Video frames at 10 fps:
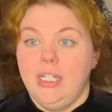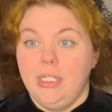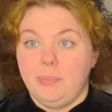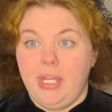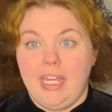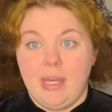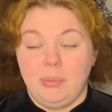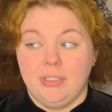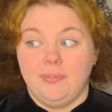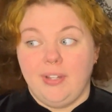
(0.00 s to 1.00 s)
being able
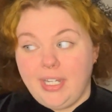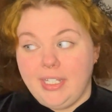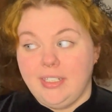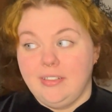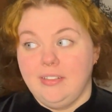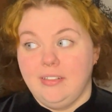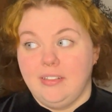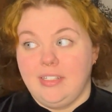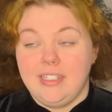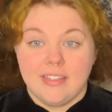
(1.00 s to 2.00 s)
to find
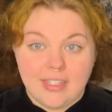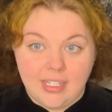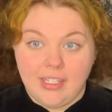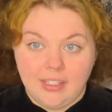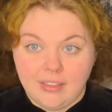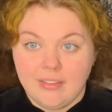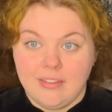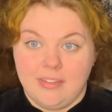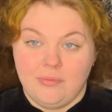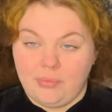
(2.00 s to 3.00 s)
these
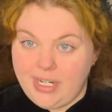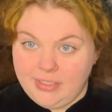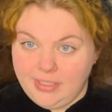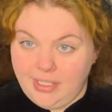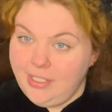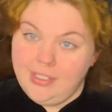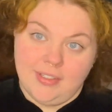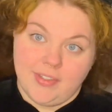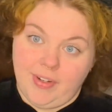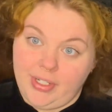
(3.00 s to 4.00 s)
things readily
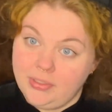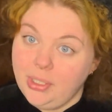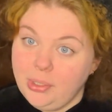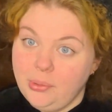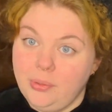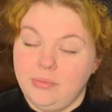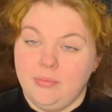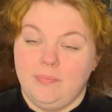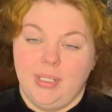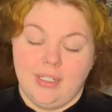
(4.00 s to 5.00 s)
is very low
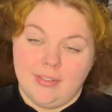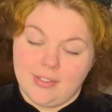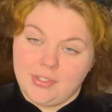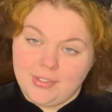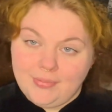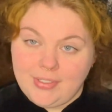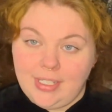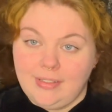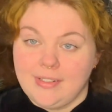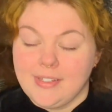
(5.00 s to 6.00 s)
because it's
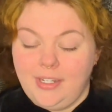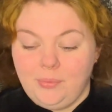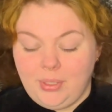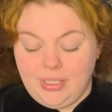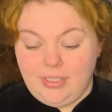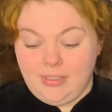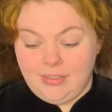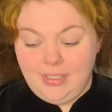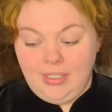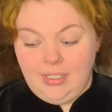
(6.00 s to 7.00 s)
thrifting. That's kind of one of
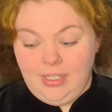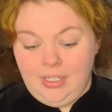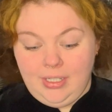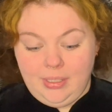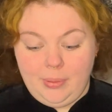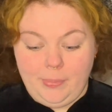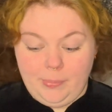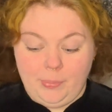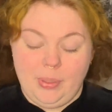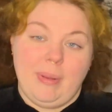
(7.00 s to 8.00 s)

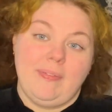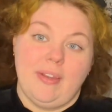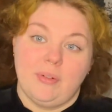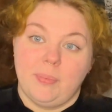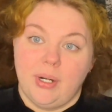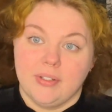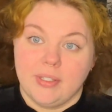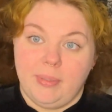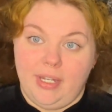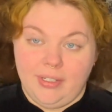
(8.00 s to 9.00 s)
my favorite parts
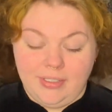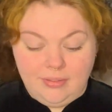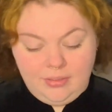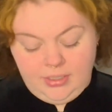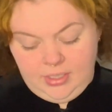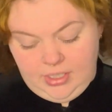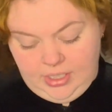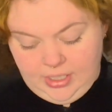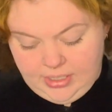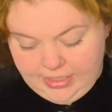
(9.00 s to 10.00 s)
about it,
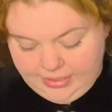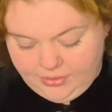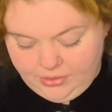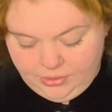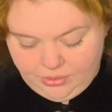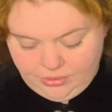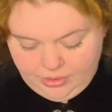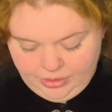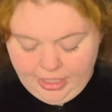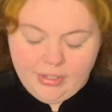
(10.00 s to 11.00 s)
is you're
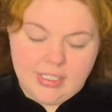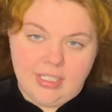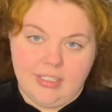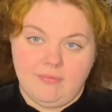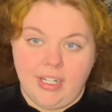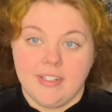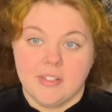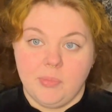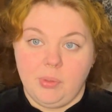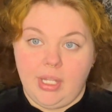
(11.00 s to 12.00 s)
guaranteed to find
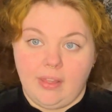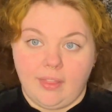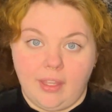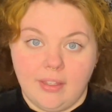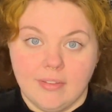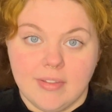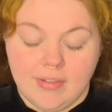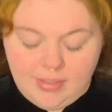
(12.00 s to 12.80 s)
some unique things.